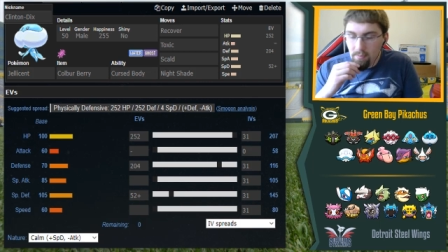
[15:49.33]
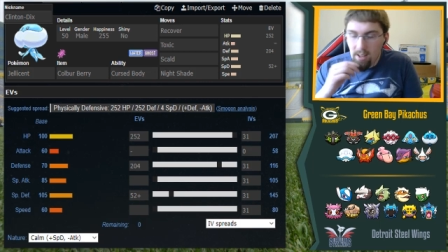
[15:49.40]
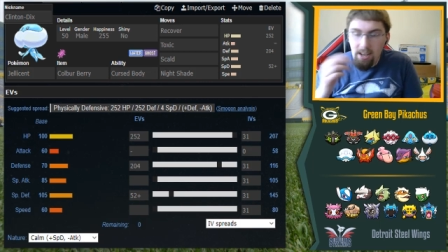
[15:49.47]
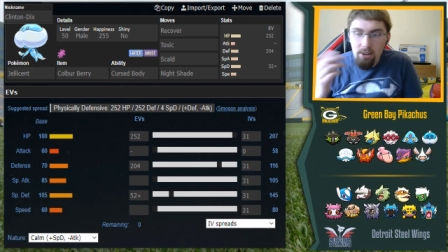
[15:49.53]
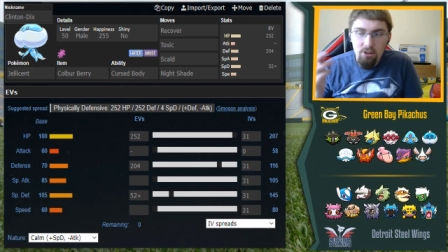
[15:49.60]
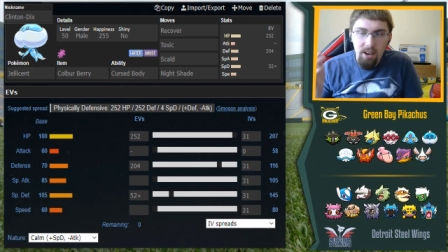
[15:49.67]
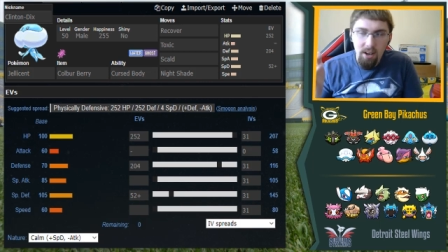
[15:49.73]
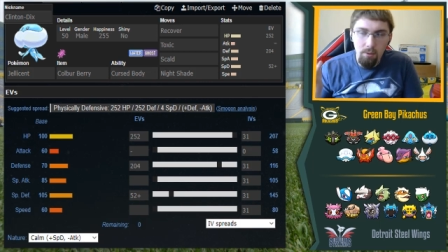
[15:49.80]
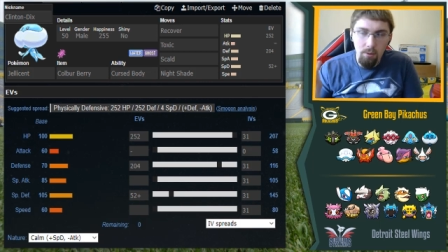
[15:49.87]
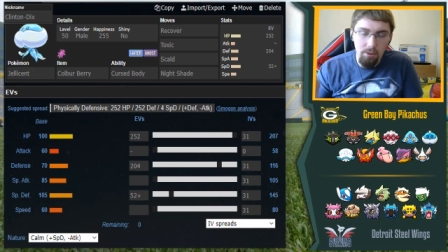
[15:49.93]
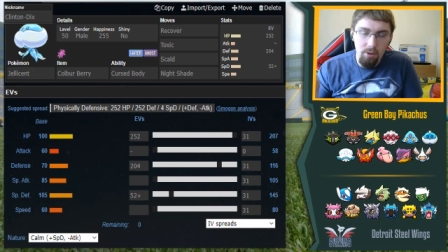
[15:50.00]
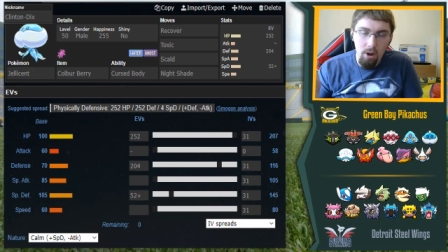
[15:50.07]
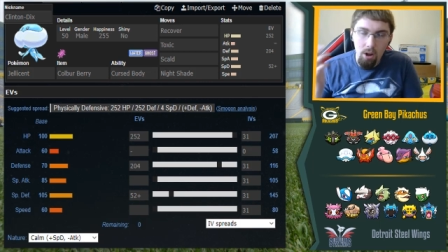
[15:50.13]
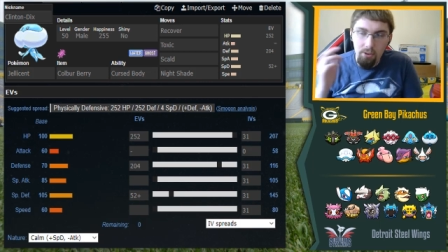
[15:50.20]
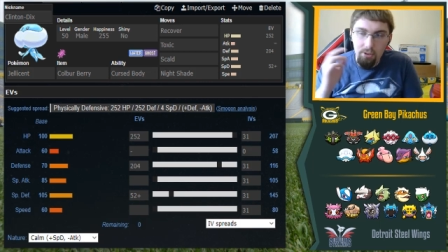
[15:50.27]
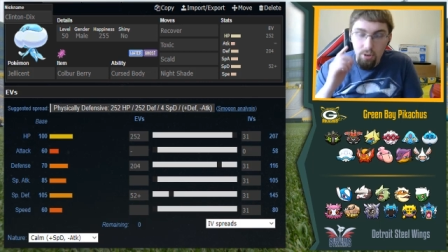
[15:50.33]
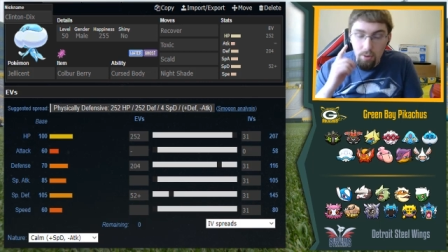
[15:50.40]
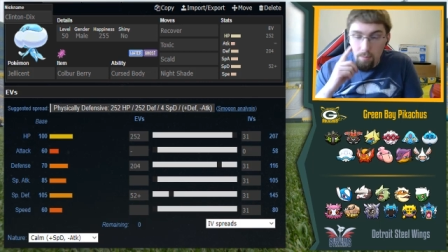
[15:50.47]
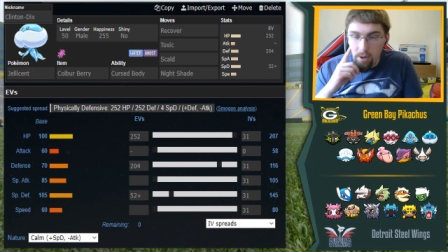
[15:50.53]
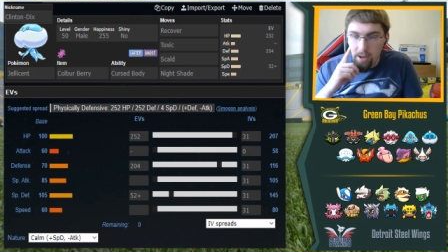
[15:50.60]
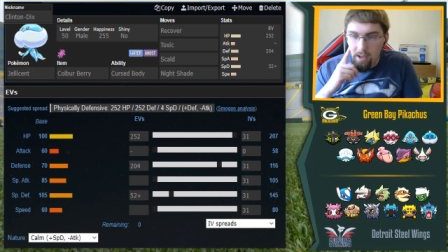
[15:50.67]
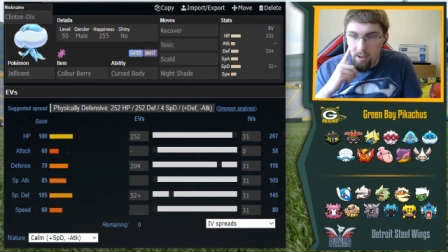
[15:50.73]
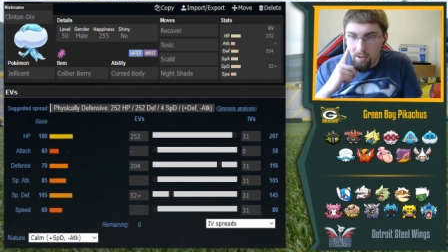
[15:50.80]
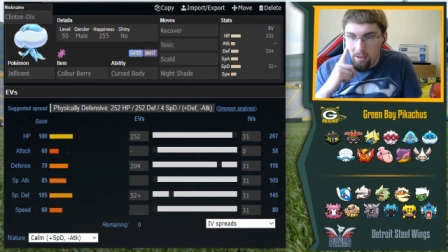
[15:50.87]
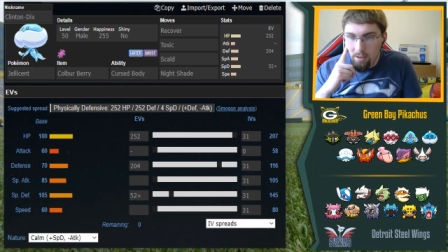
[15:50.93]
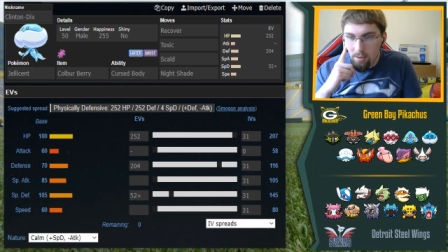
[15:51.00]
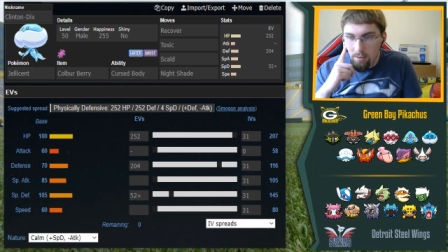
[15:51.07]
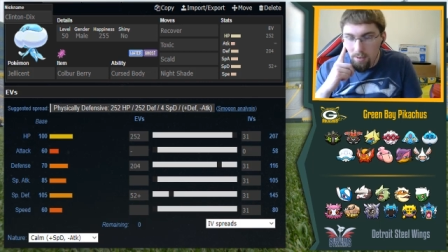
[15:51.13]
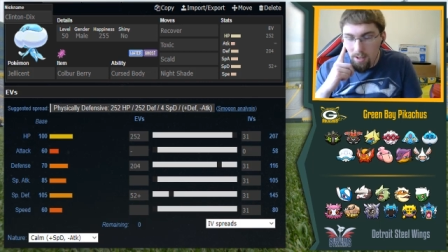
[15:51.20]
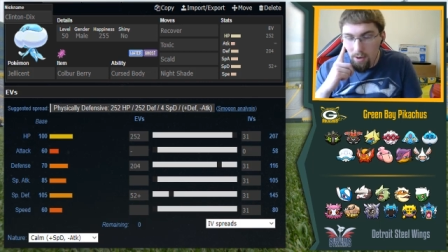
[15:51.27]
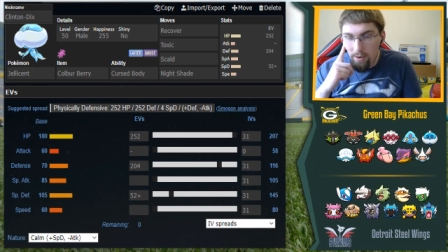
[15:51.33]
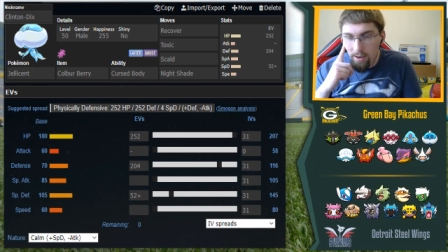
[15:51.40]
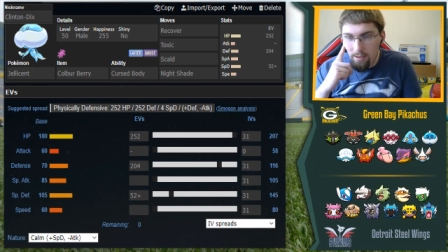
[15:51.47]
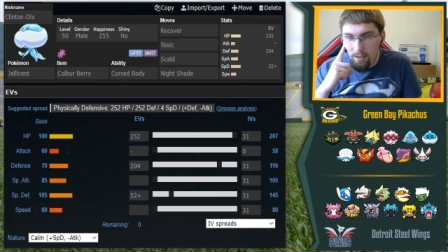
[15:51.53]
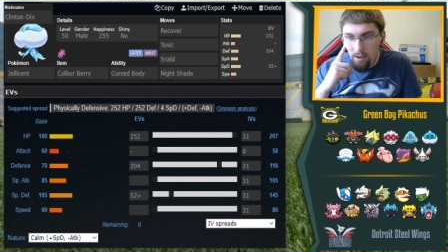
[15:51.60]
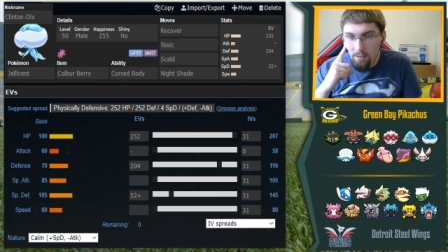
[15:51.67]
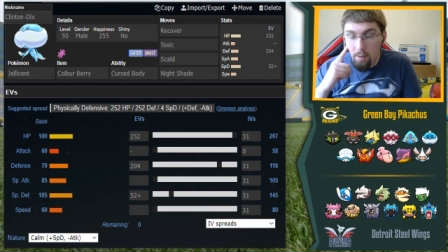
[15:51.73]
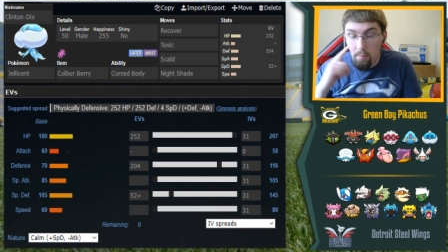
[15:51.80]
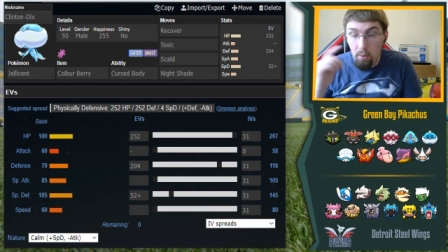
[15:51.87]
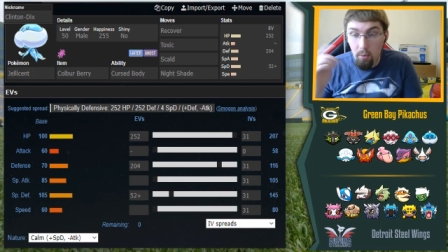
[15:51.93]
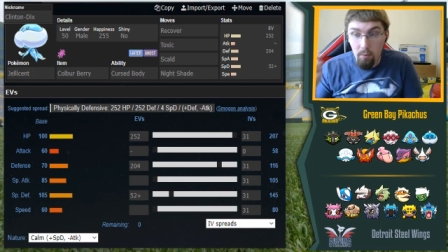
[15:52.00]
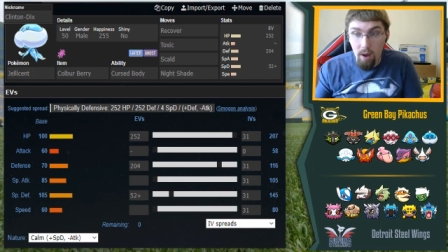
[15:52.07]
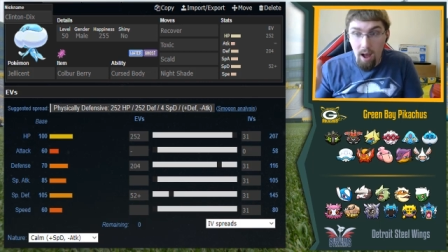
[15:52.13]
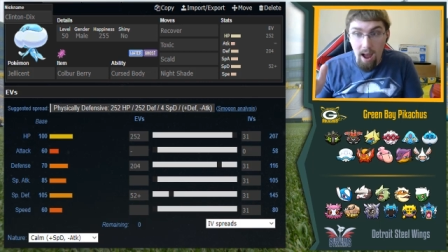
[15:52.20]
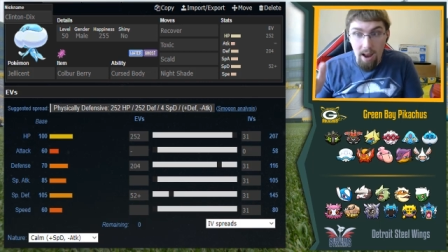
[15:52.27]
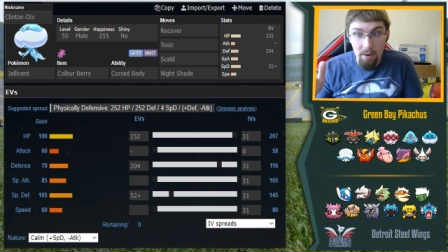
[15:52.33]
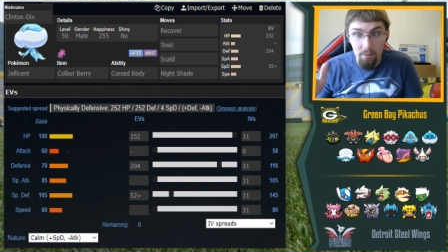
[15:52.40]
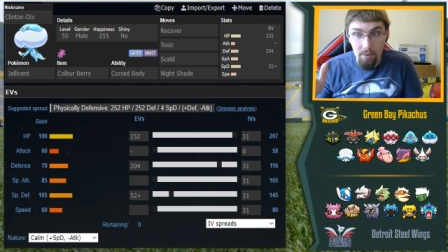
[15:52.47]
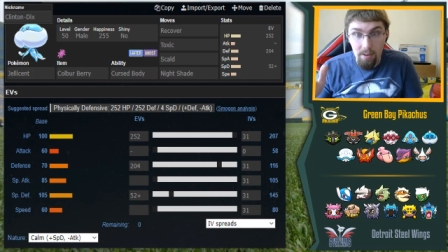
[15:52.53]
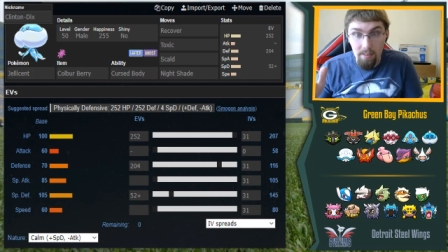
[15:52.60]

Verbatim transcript: Nightshade, well, Scald should break a Tyranitar sub, but I don't,